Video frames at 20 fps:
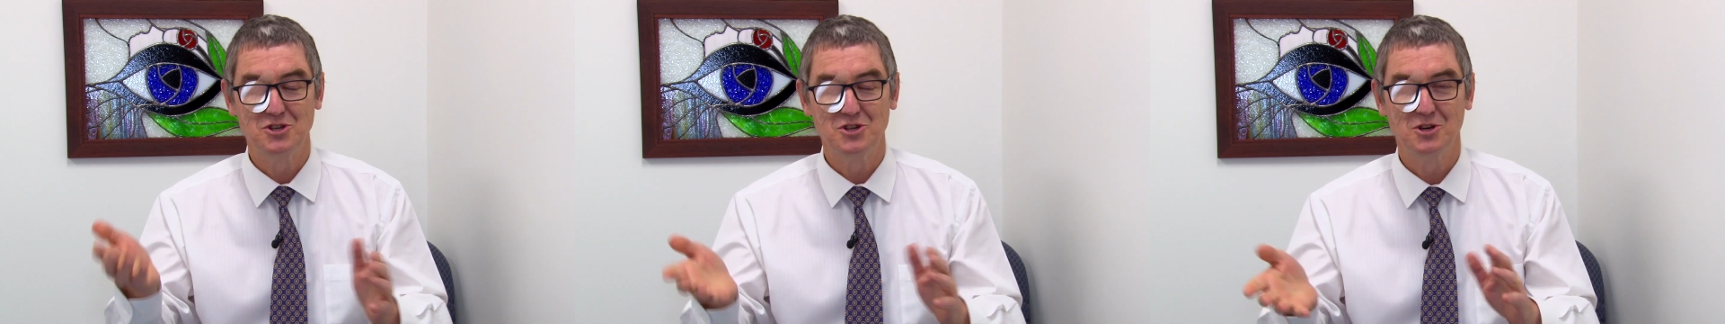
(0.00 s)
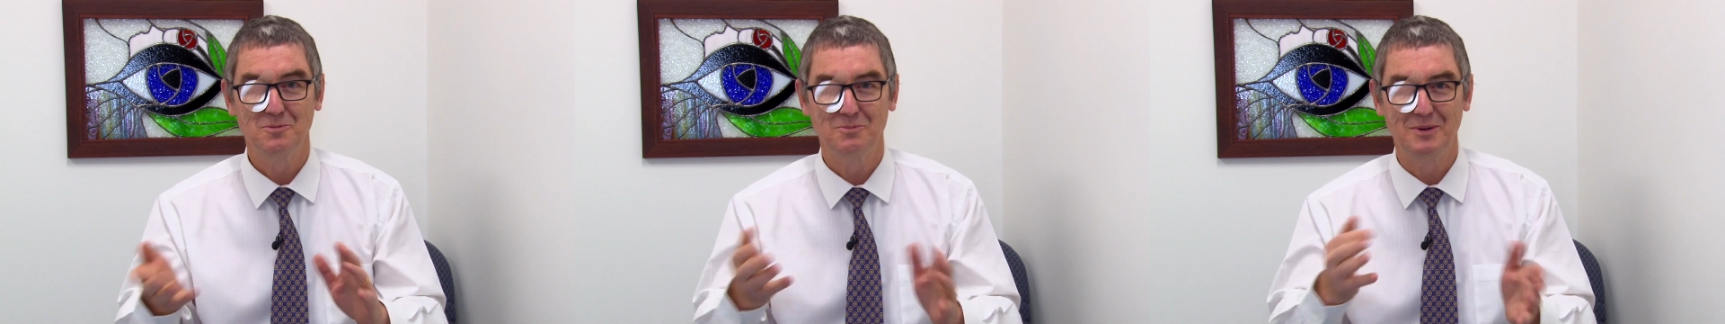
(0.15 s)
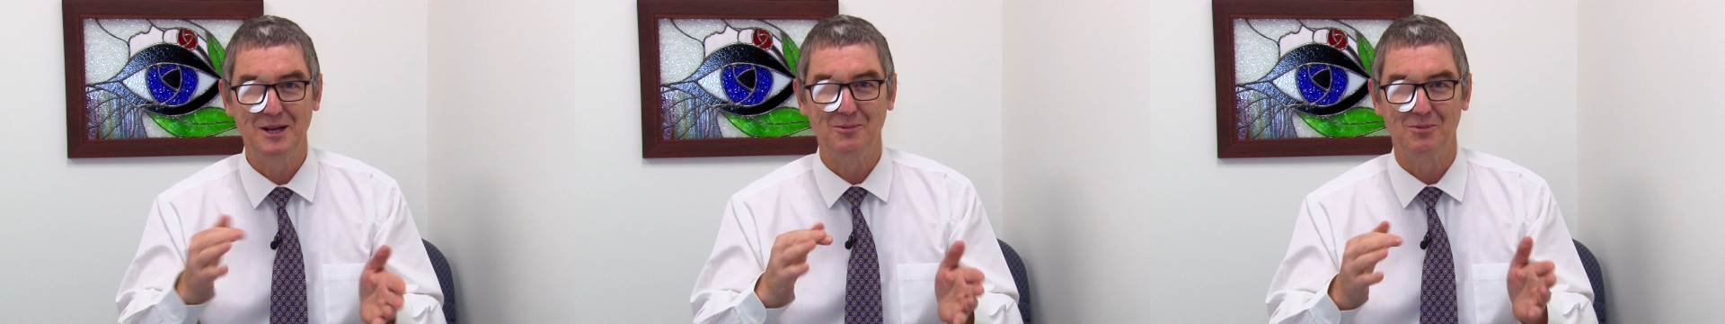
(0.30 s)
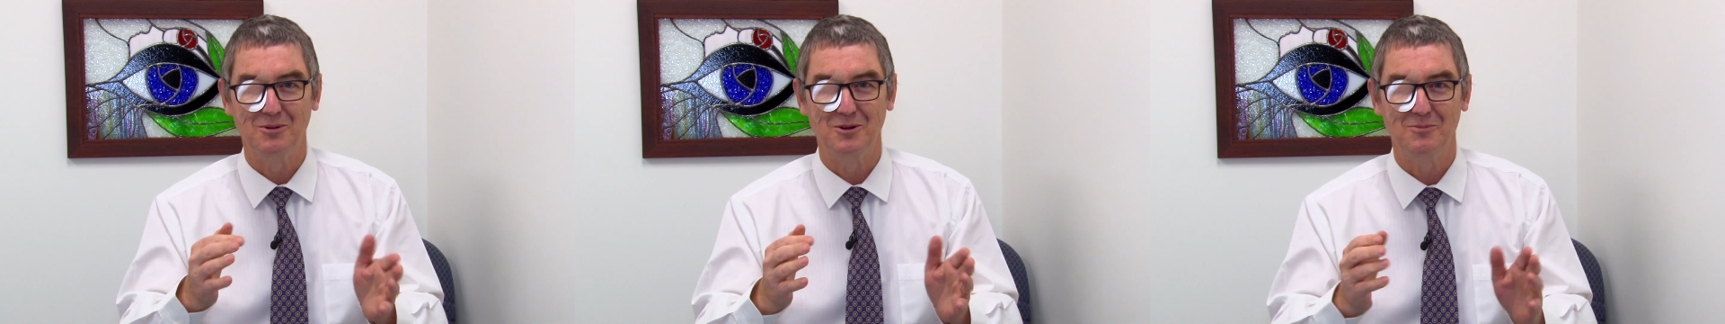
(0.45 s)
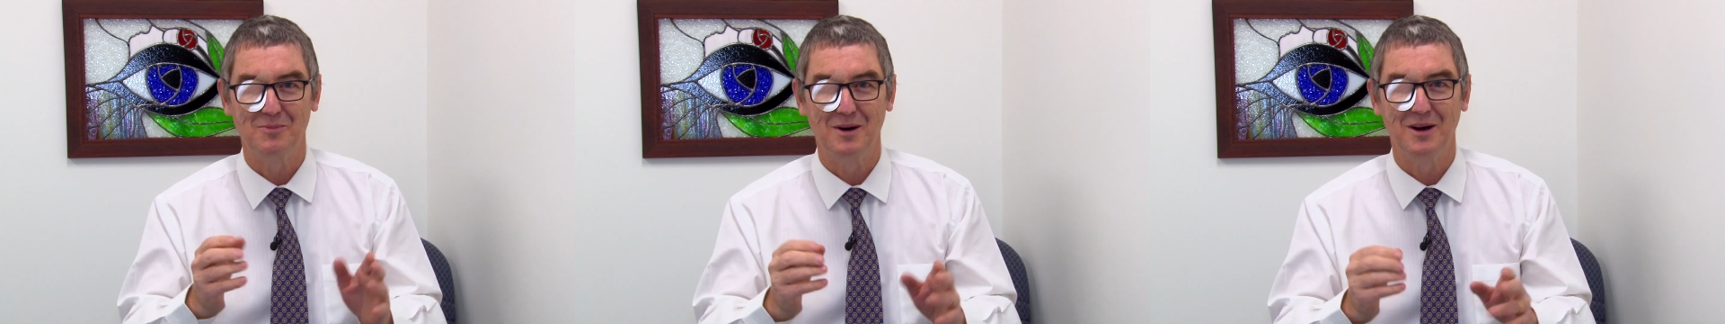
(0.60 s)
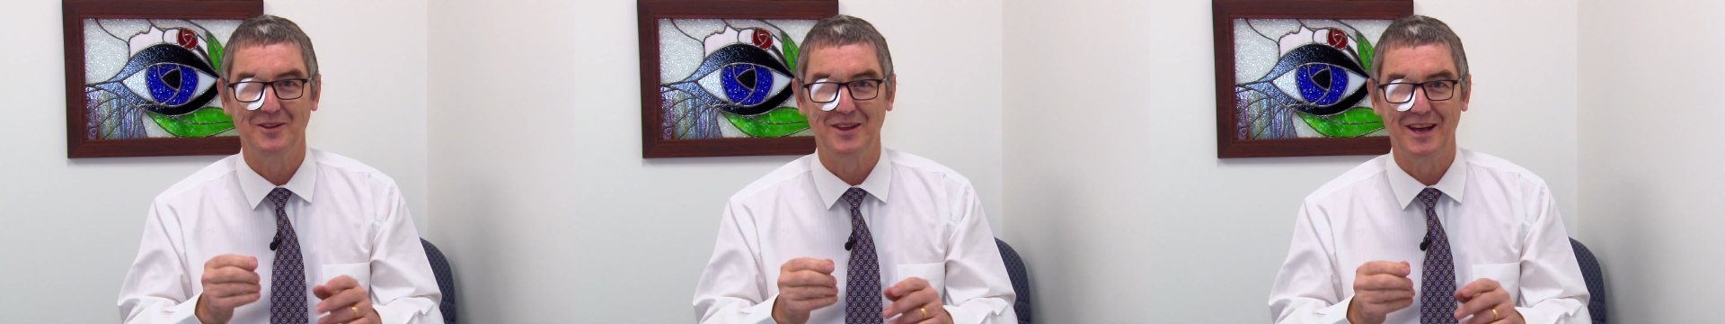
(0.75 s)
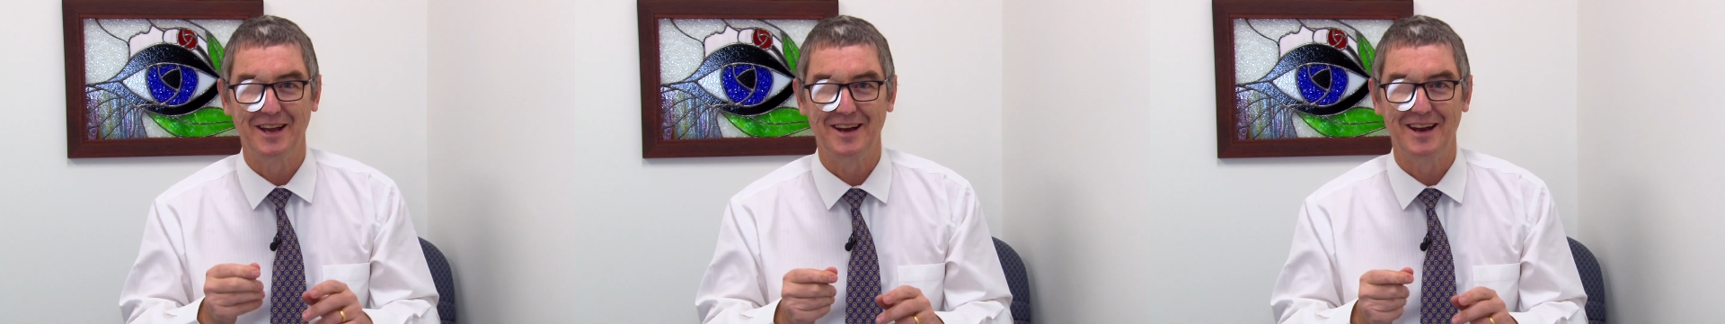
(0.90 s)
two people who
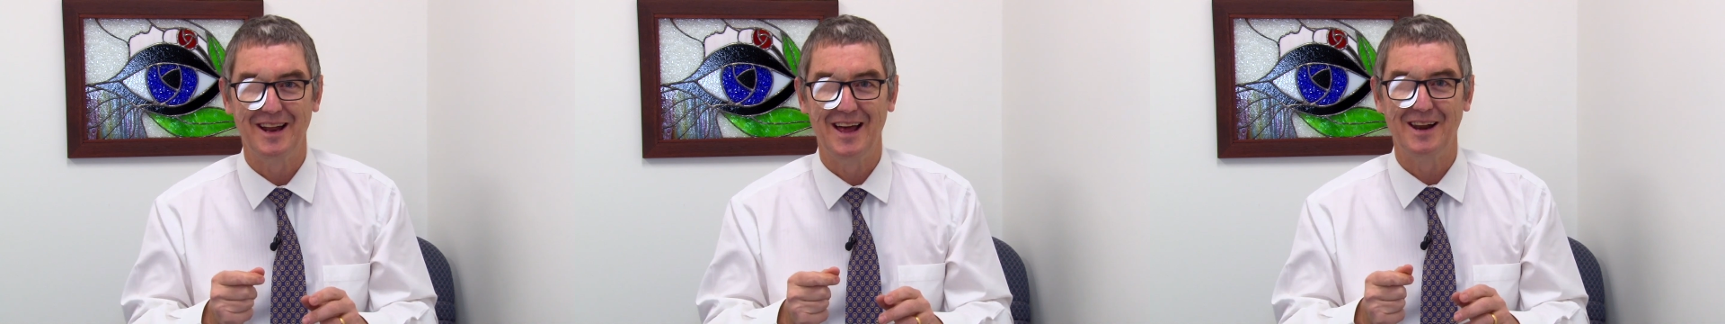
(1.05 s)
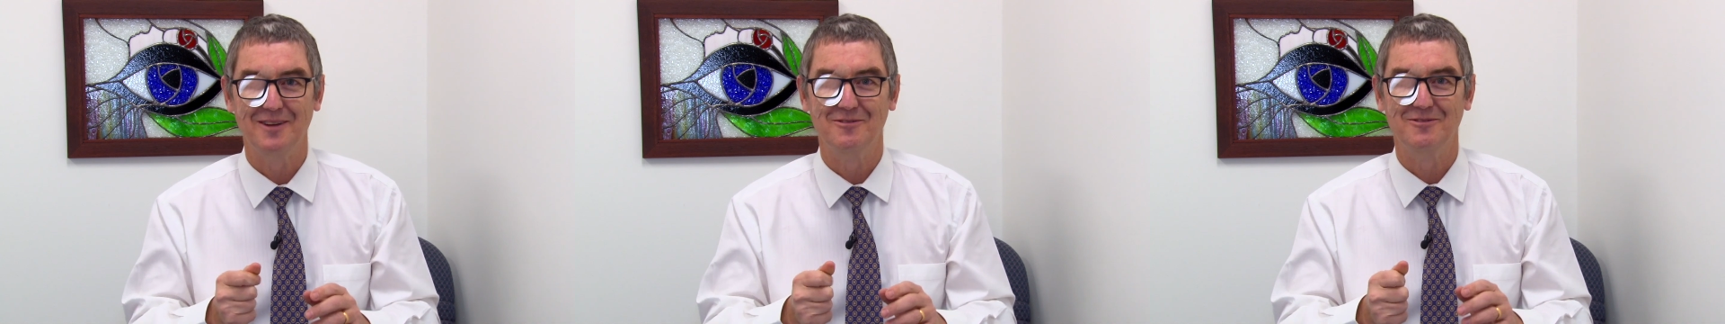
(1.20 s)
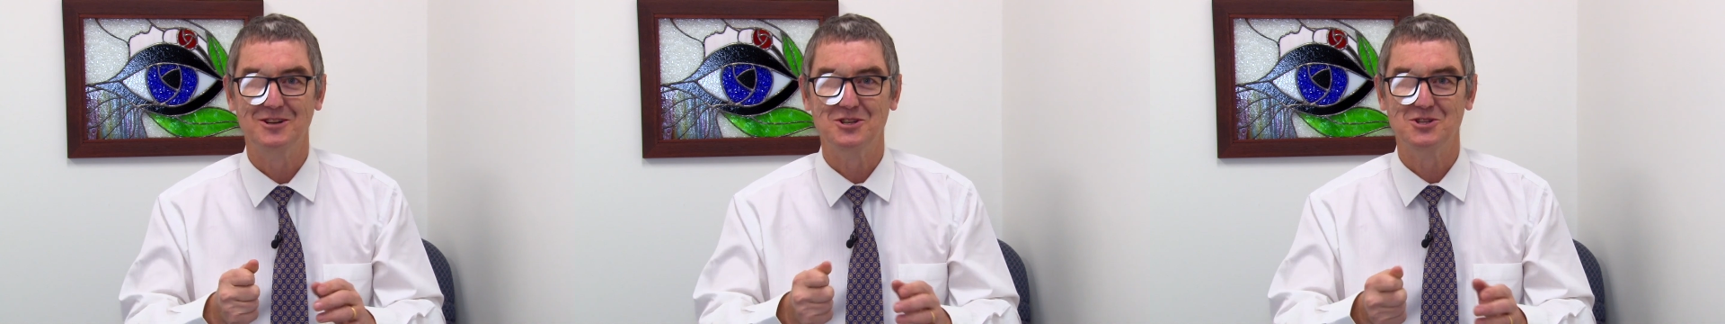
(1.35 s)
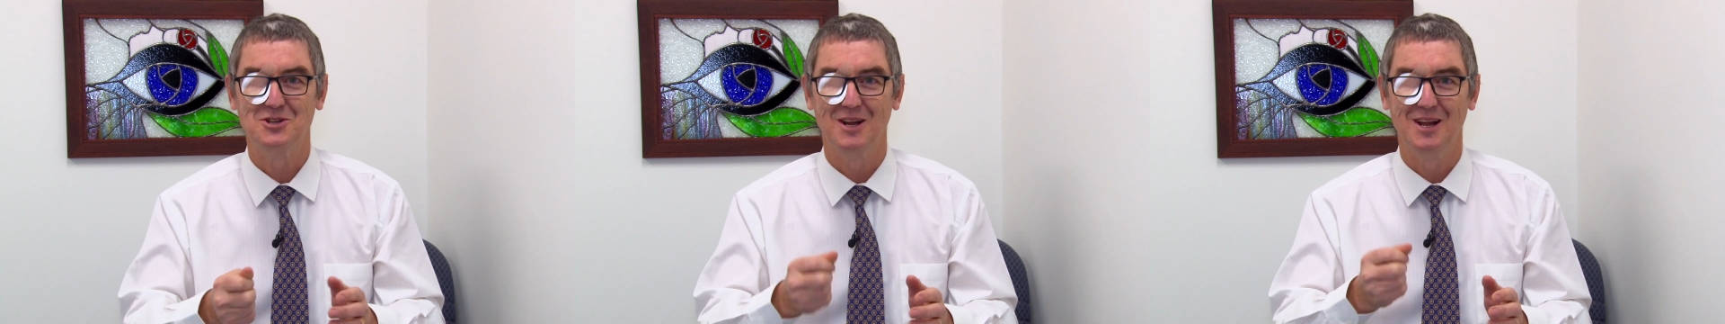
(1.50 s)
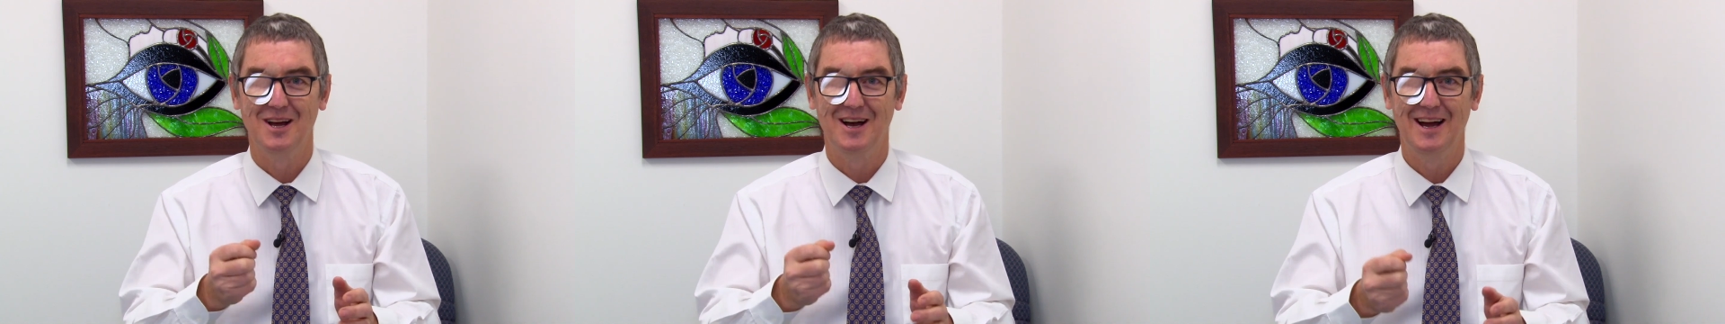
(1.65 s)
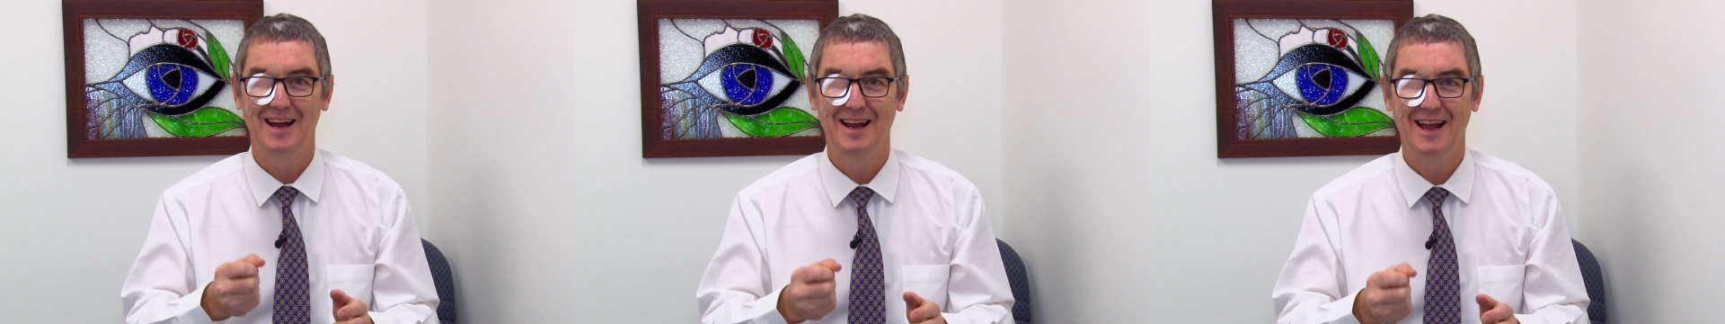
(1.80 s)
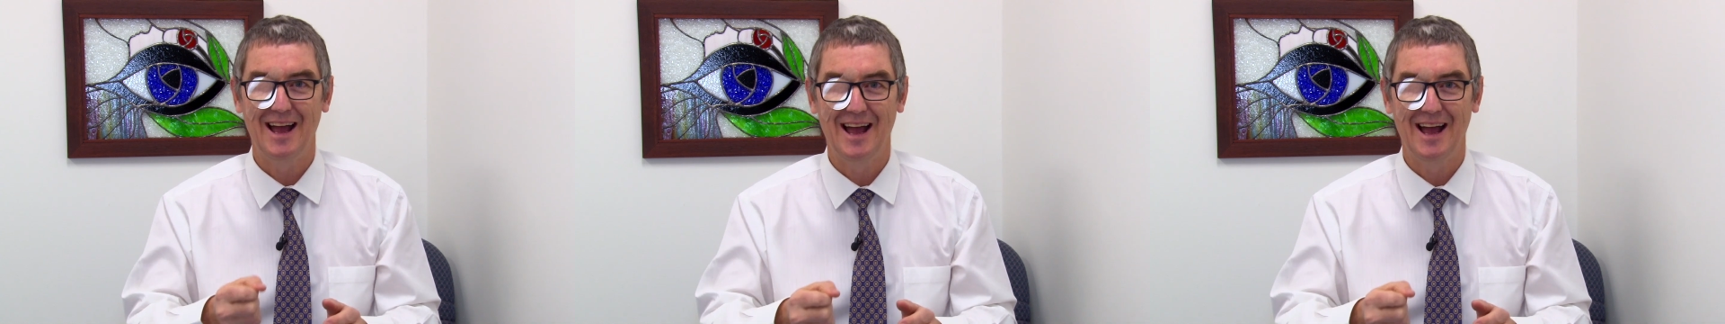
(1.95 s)
both had an artificial eye.